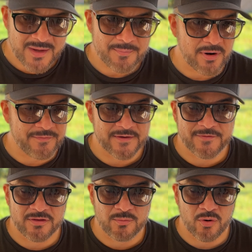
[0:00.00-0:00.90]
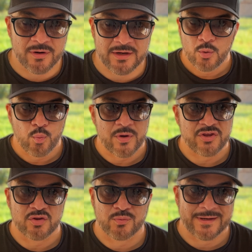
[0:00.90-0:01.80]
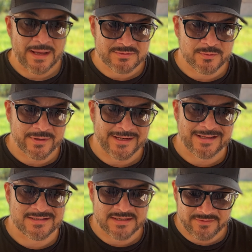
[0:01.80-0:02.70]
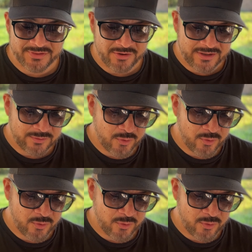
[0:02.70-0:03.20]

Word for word: Perfect for the morning, which is when I'm smoking it at seven thirty in the